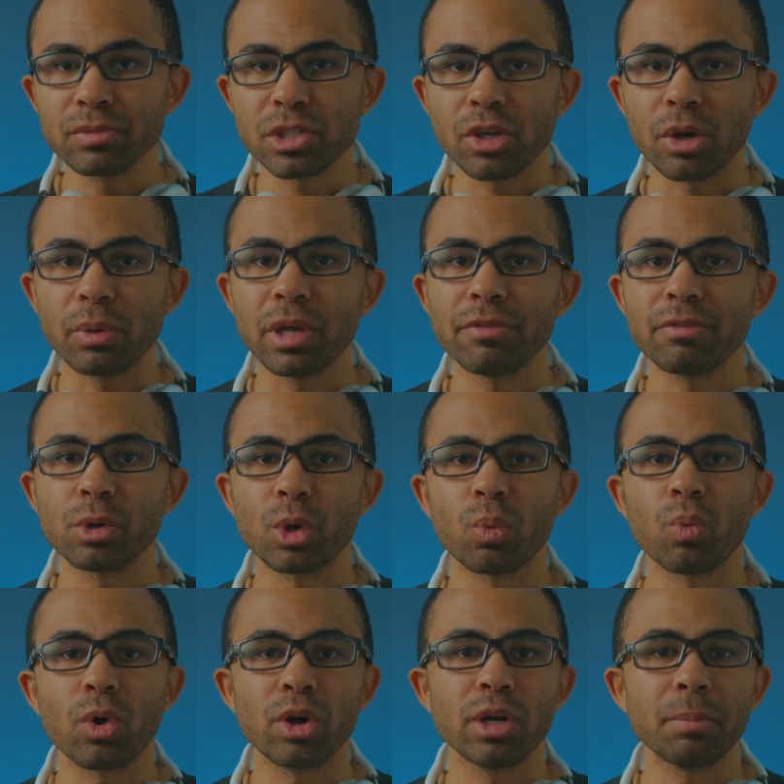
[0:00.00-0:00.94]
So if you're
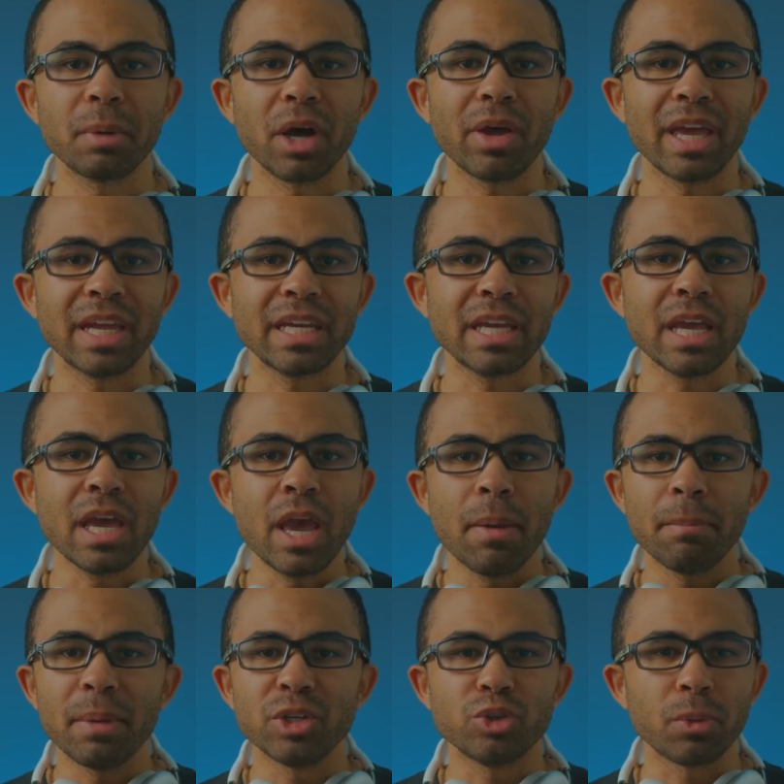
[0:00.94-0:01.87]
worried about any
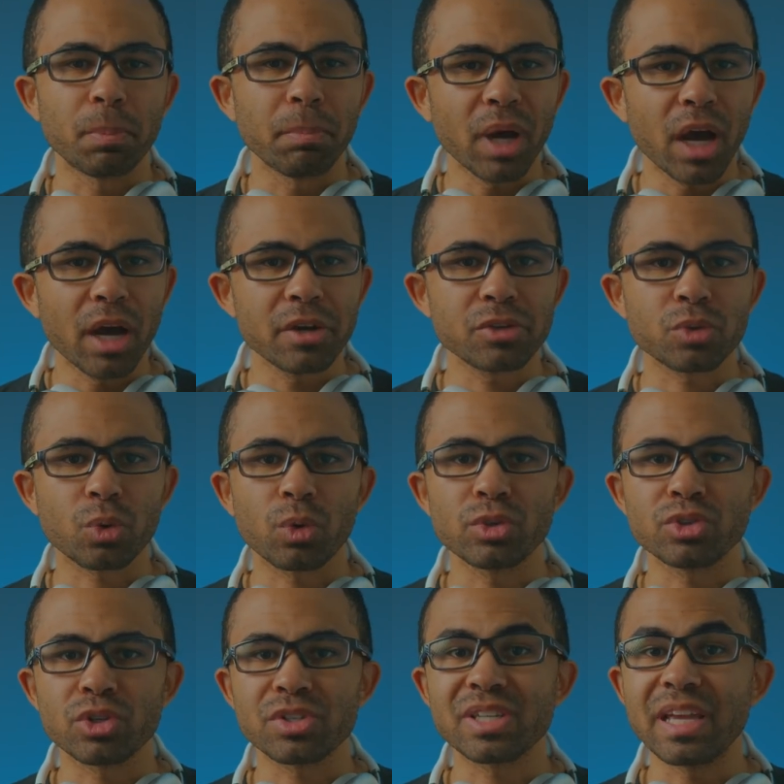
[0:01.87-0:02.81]
major bugs or
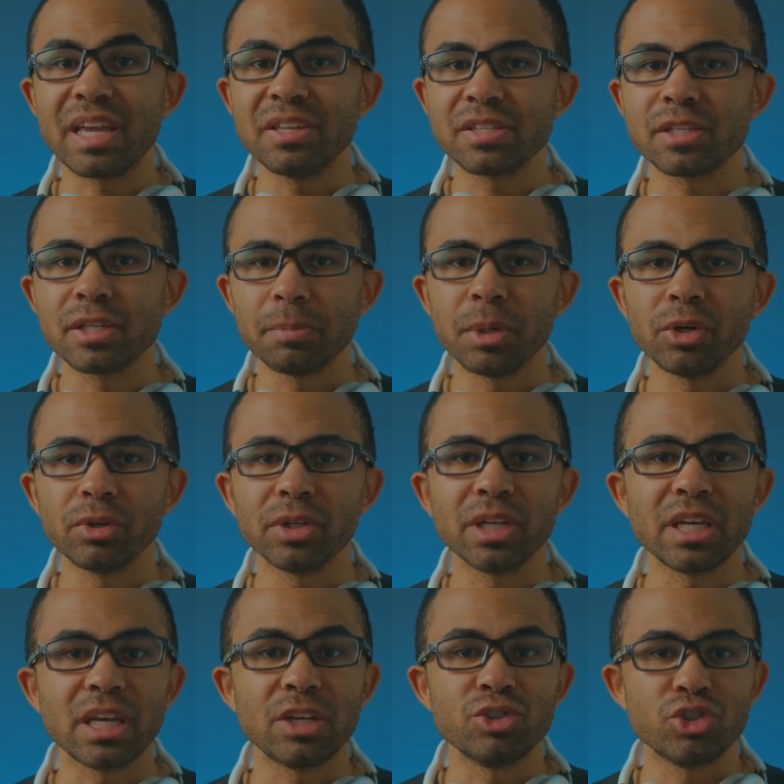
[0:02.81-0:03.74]
just
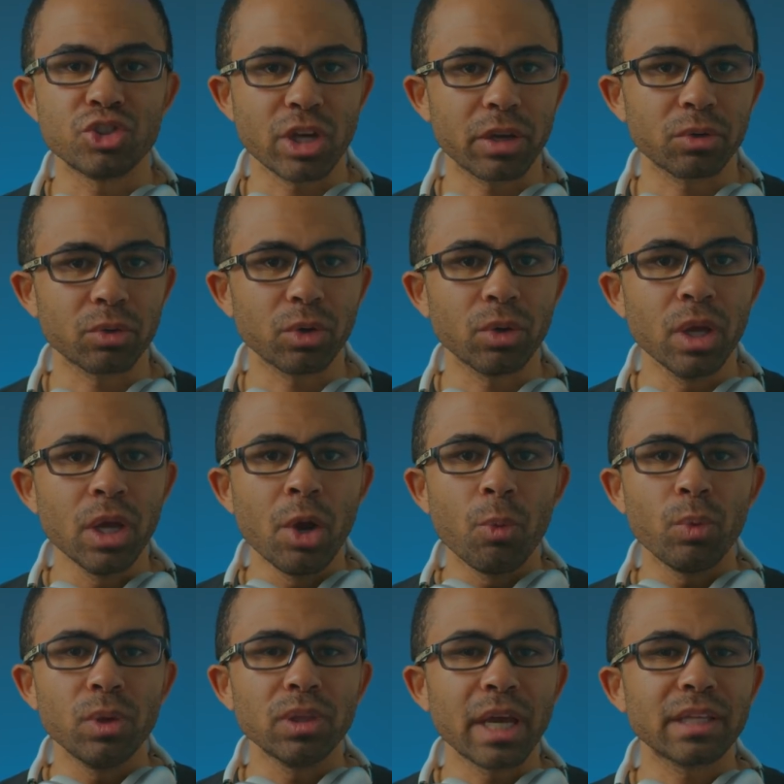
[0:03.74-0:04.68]
instability in general,
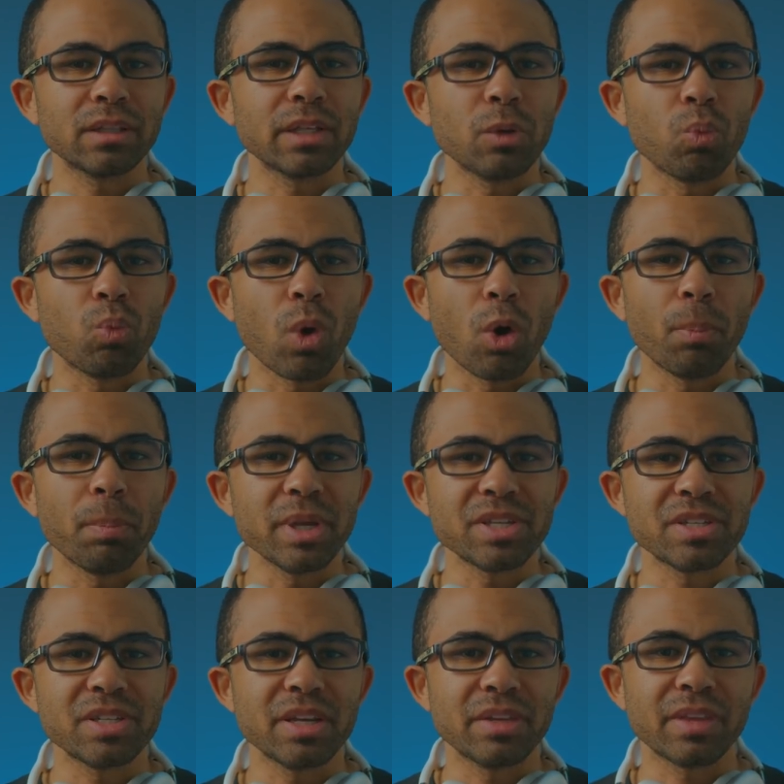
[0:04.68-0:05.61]
we likely won't be
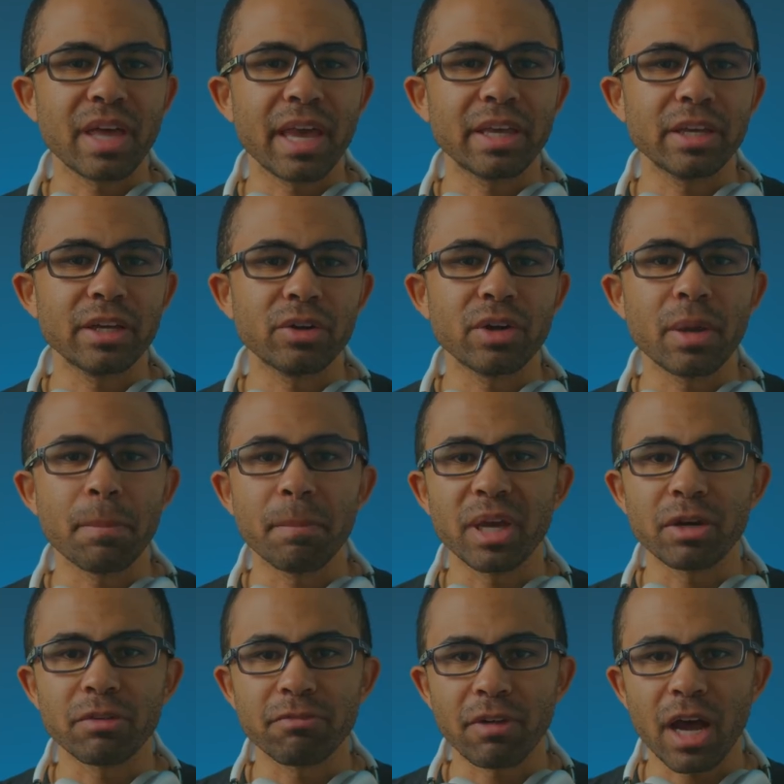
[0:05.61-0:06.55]
seeing that here in
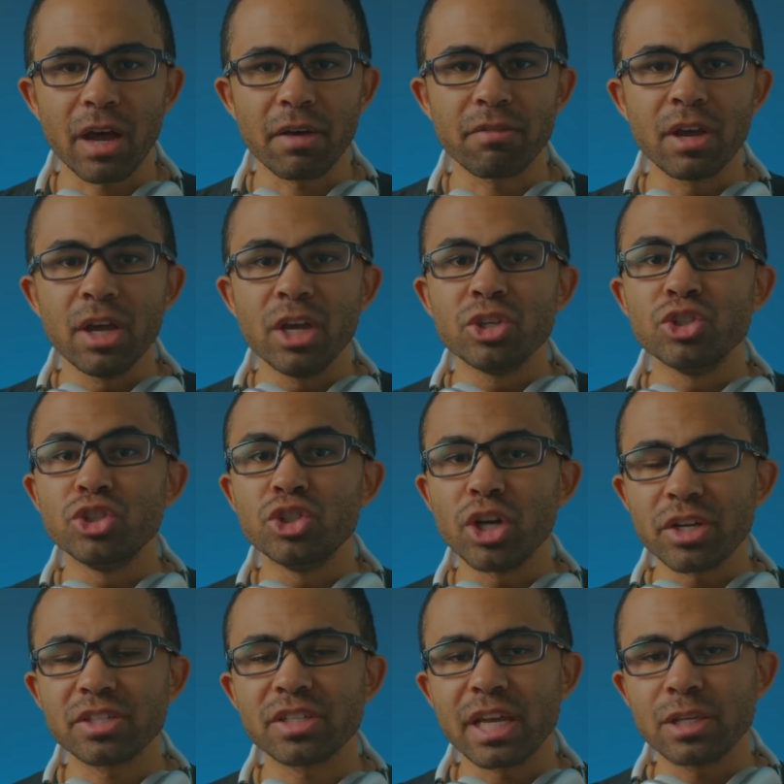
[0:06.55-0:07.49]
beta 5,
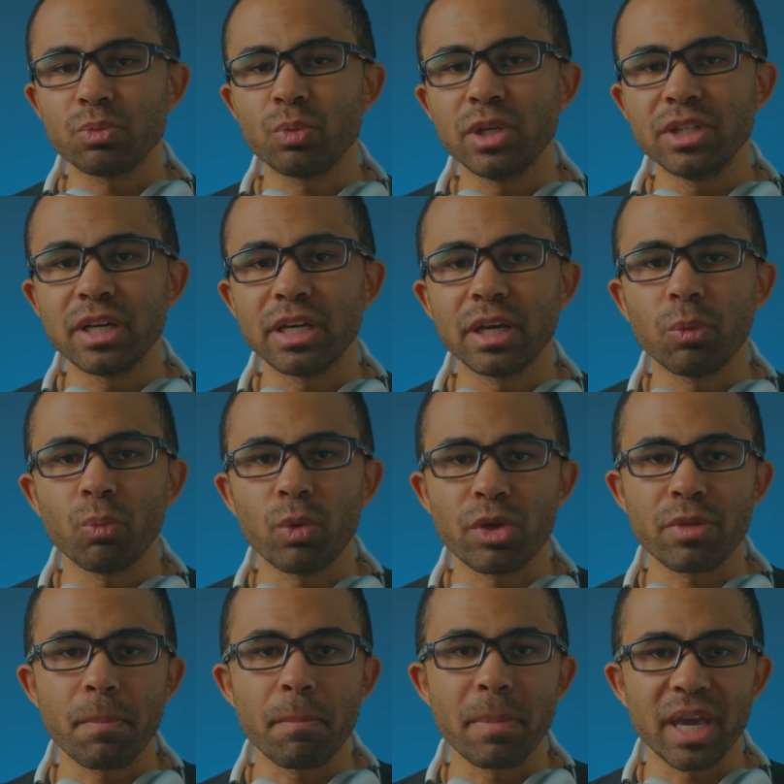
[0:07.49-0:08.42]
just as we didn't
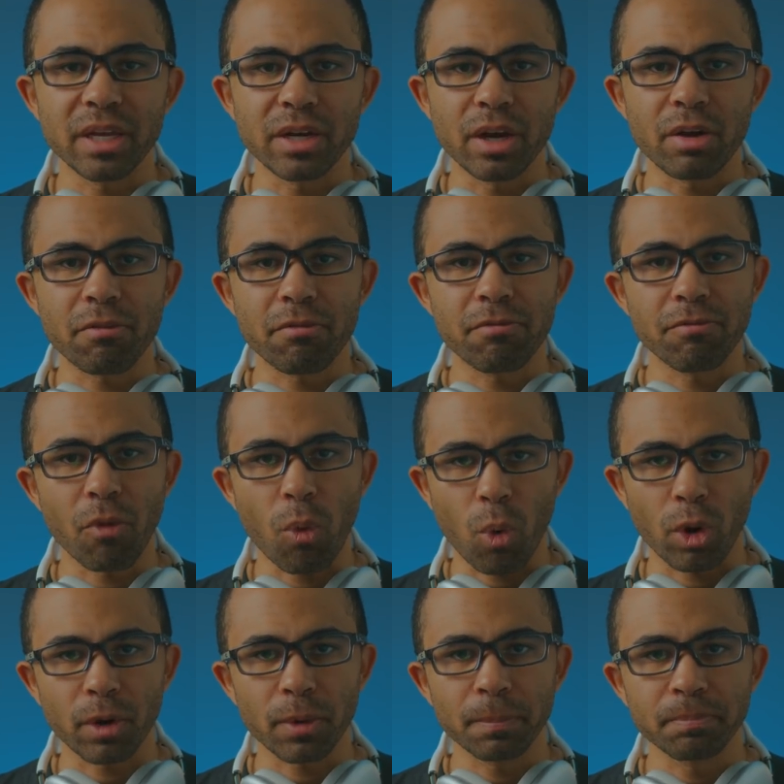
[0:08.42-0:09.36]
with beta
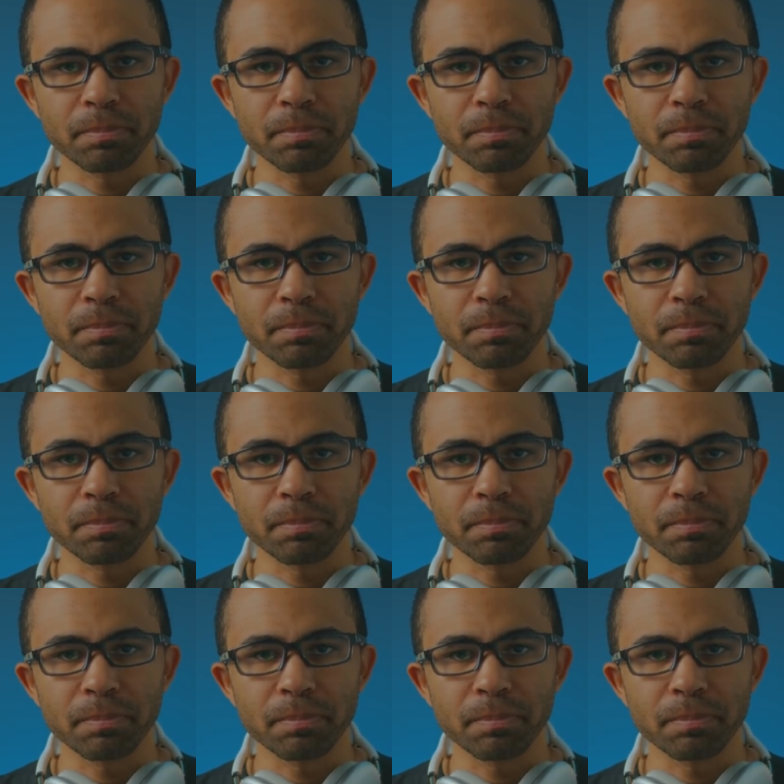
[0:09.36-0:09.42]
4.